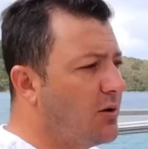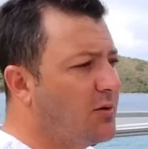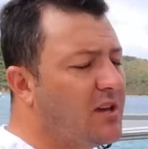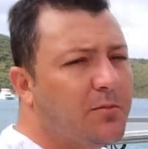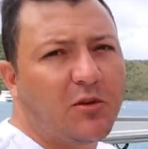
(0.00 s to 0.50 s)

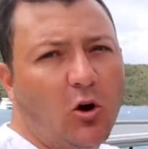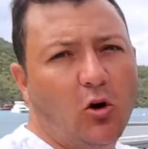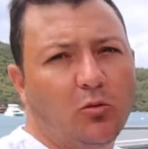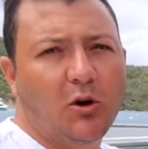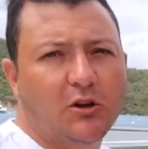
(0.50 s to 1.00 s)
Since the
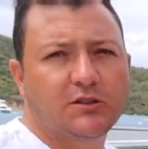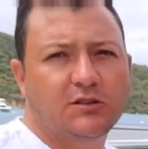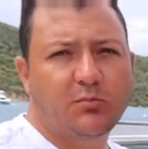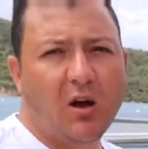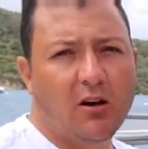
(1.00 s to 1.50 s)
wind has been
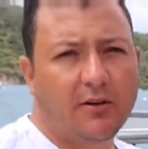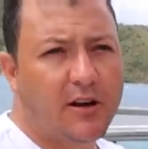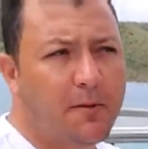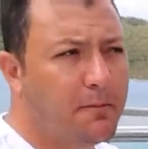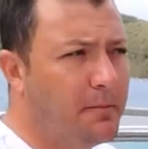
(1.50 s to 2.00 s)
blowing, the
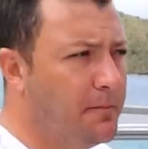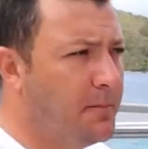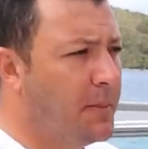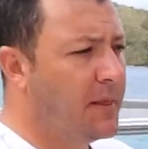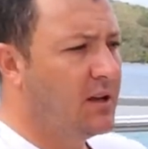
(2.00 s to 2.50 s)
audio
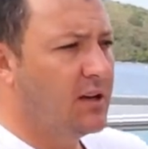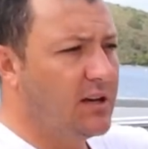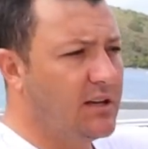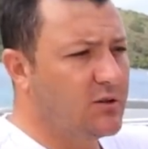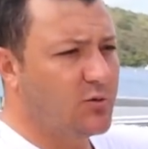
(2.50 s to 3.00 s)
hasn't been great,
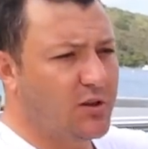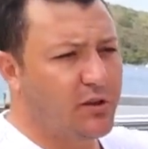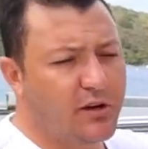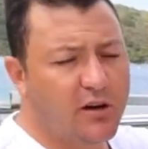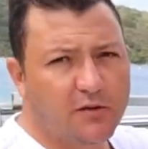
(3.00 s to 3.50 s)
so I'll just
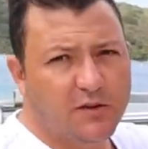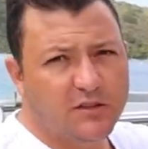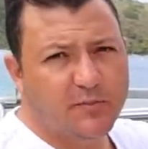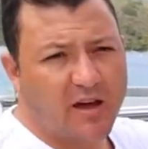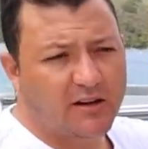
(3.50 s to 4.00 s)
voice over these
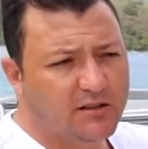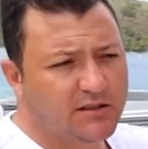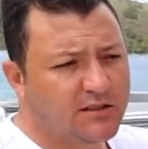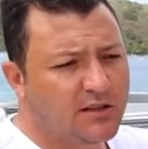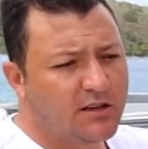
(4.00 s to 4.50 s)

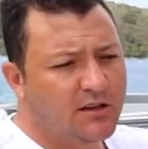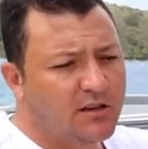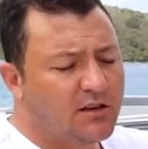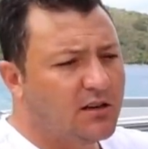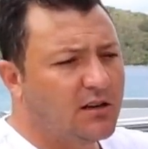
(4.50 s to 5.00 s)
sections for you
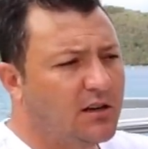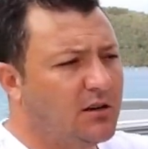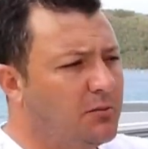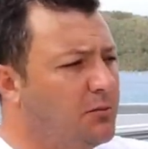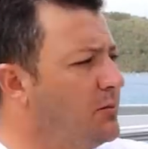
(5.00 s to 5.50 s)
guys so it's
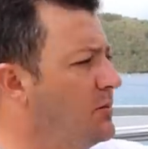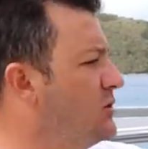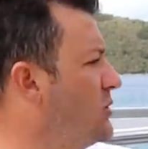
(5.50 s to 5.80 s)
bearable.